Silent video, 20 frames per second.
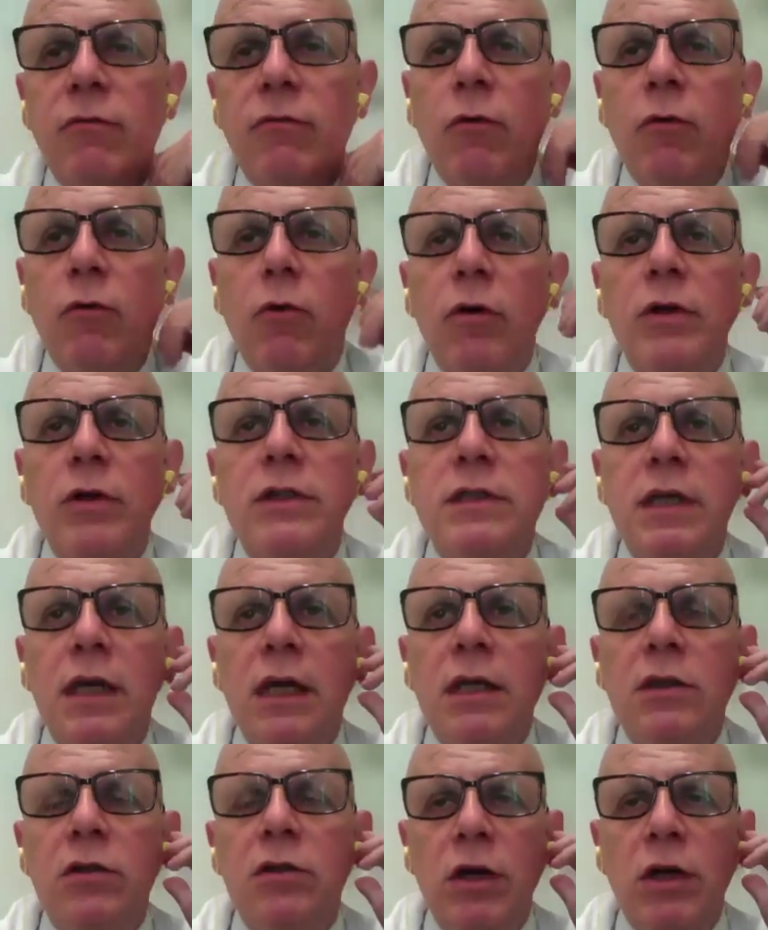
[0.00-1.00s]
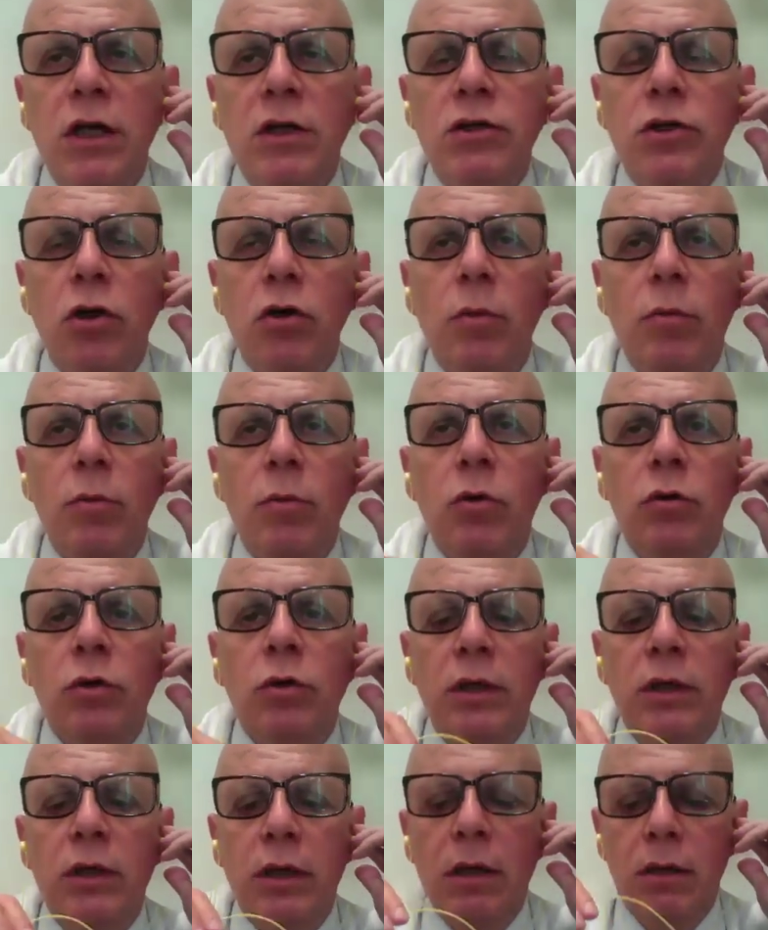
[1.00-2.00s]
for the international
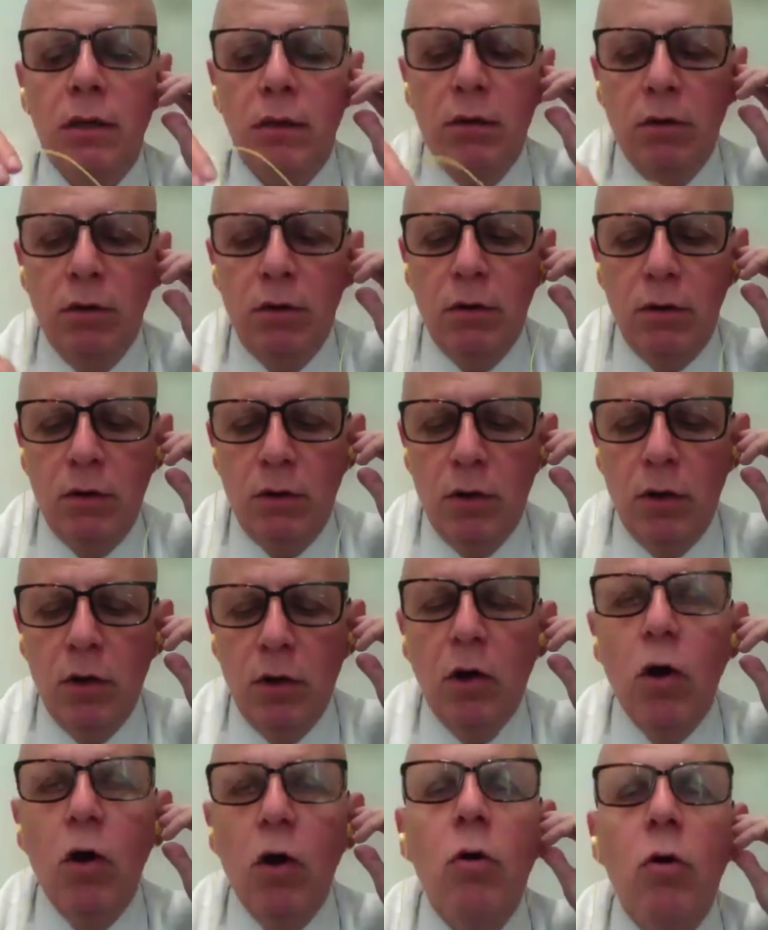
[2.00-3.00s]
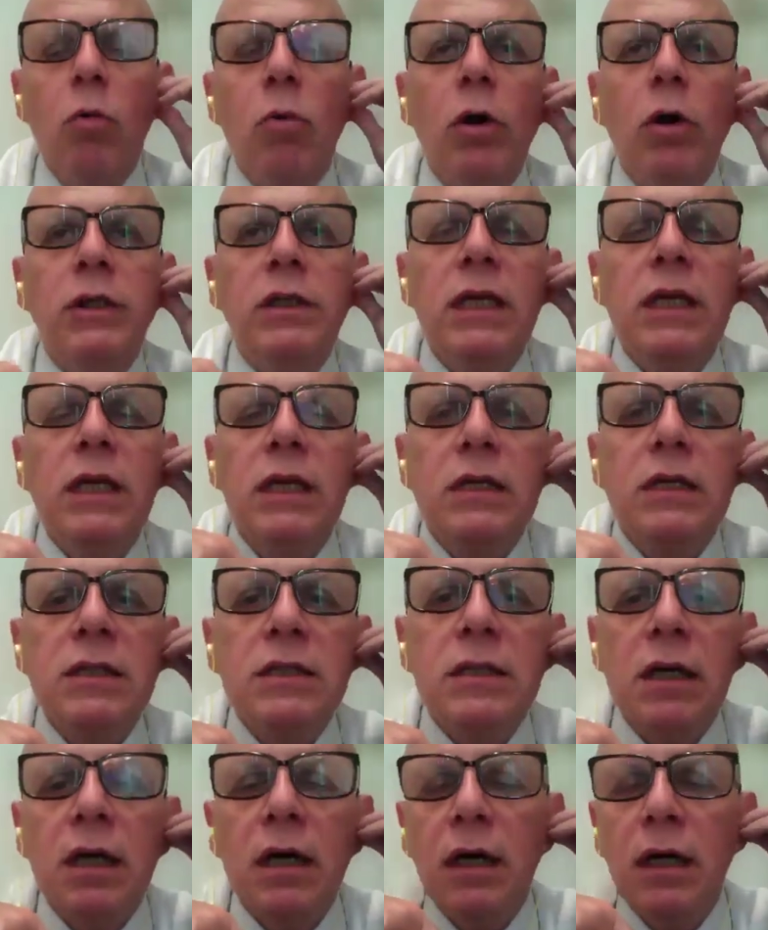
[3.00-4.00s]
community. What
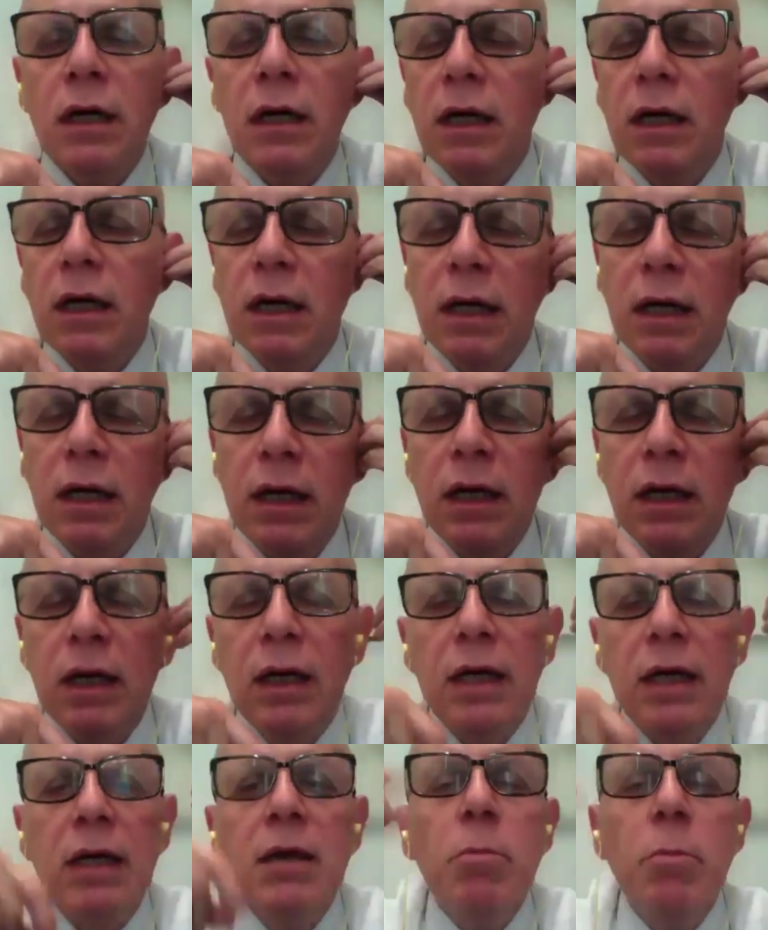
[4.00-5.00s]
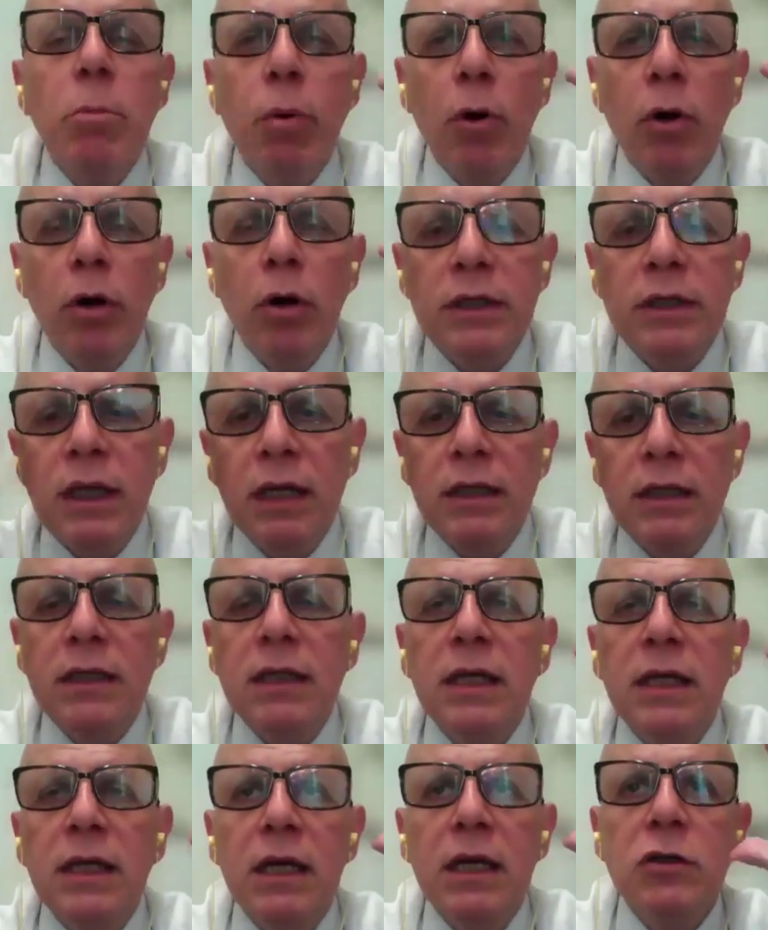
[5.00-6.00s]
is important
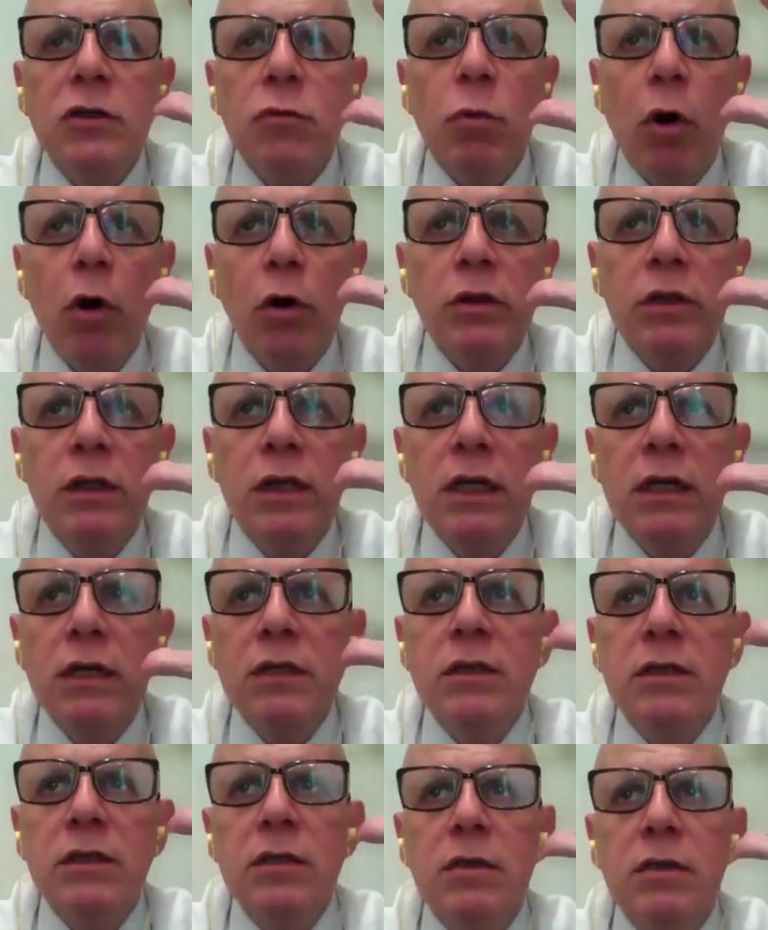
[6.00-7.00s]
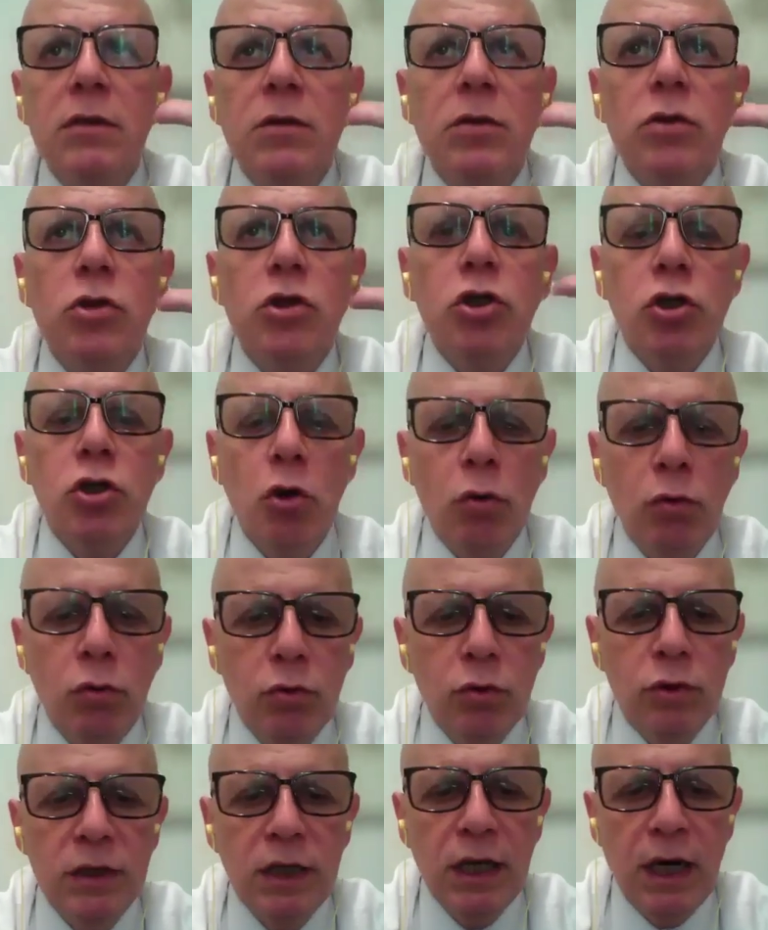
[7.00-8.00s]
is what is shown
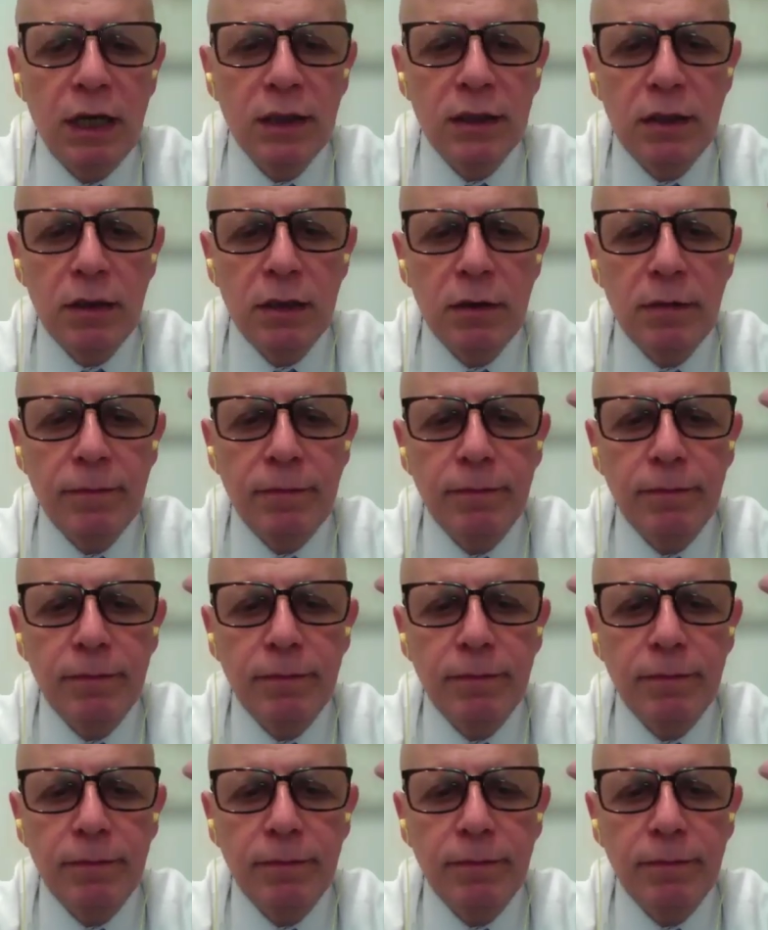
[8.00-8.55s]
to the other.